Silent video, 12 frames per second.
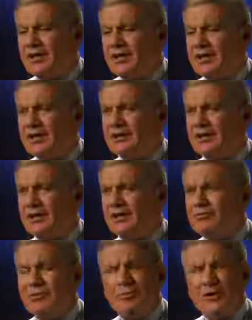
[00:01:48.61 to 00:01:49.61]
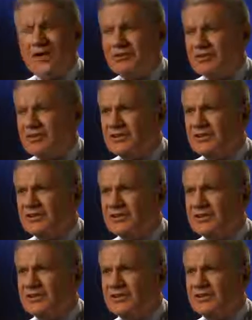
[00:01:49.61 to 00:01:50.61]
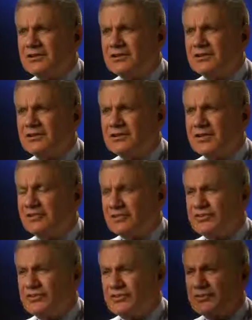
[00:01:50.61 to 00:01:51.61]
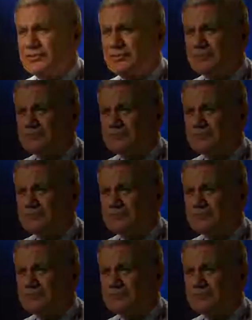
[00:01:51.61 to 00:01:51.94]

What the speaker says: and I've been practicing ever since.